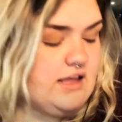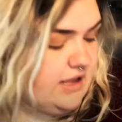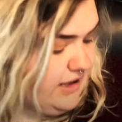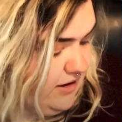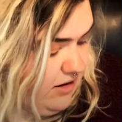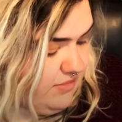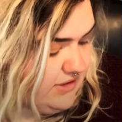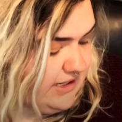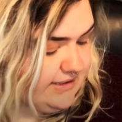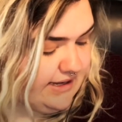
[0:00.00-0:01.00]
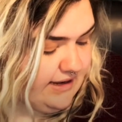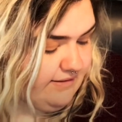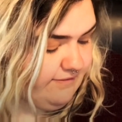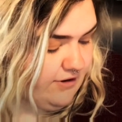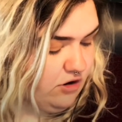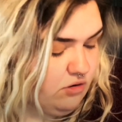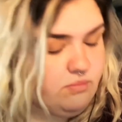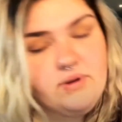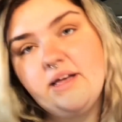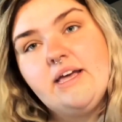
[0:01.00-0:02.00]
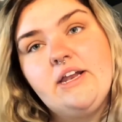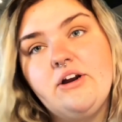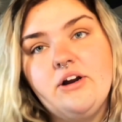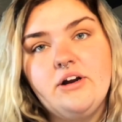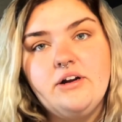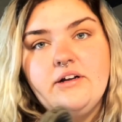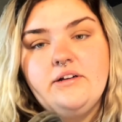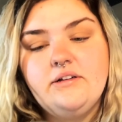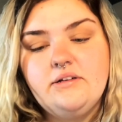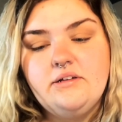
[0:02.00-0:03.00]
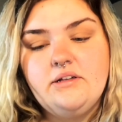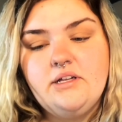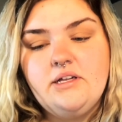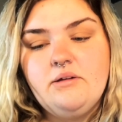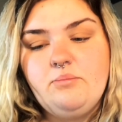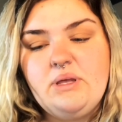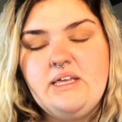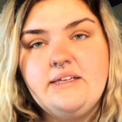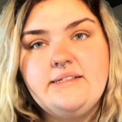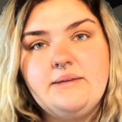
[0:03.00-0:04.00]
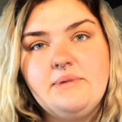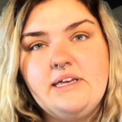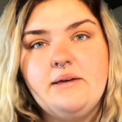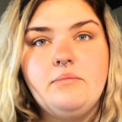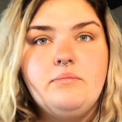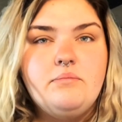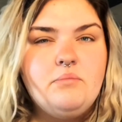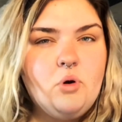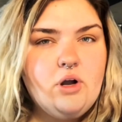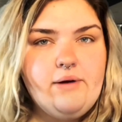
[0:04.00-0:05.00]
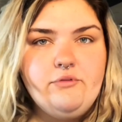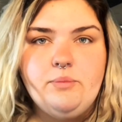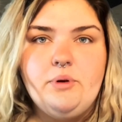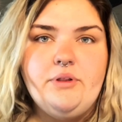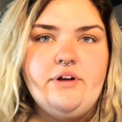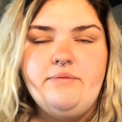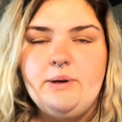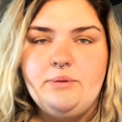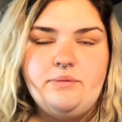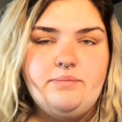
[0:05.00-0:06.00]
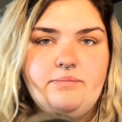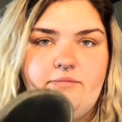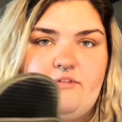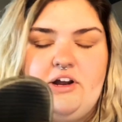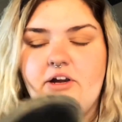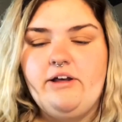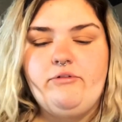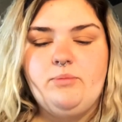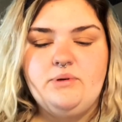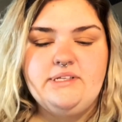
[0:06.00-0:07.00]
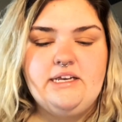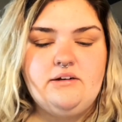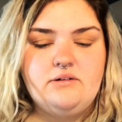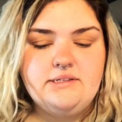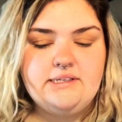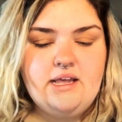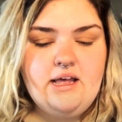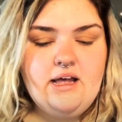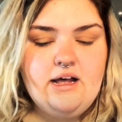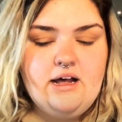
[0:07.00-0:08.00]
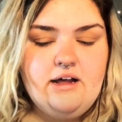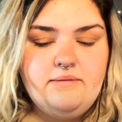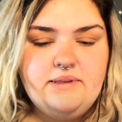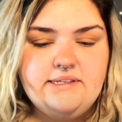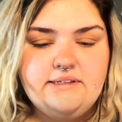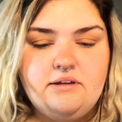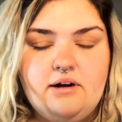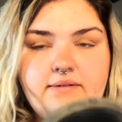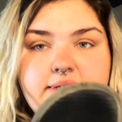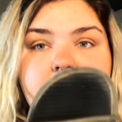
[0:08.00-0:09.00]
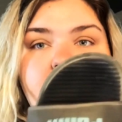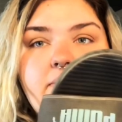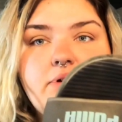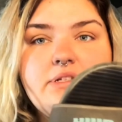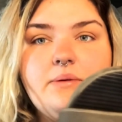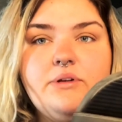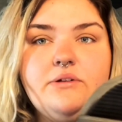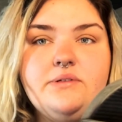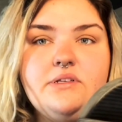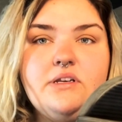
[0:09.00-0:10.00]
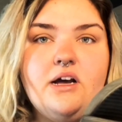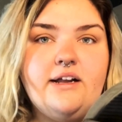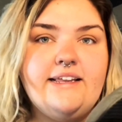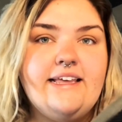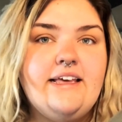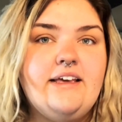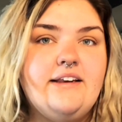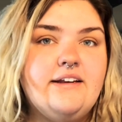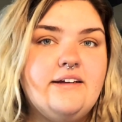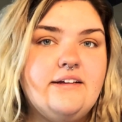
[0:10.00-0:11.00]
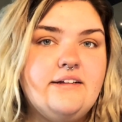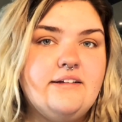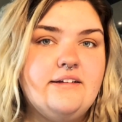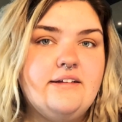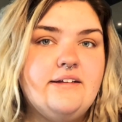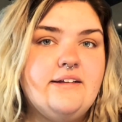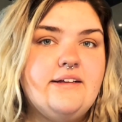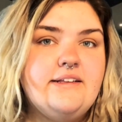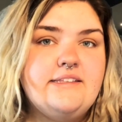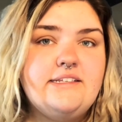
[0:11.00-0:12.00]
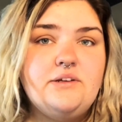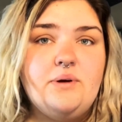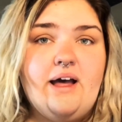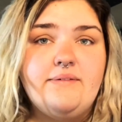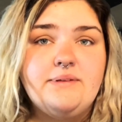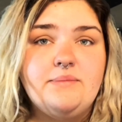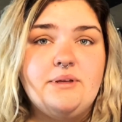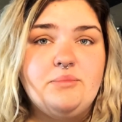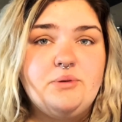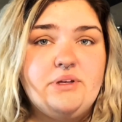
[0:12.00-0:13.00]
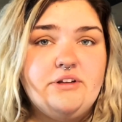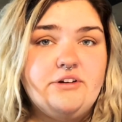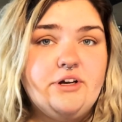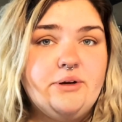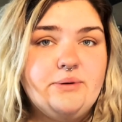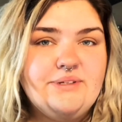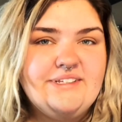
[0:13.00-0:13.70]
it almost has a foam inner piece to make it more comfortable. They're both very comfortable sandals. This could obviously be for someone who's not keen to have something between their toes,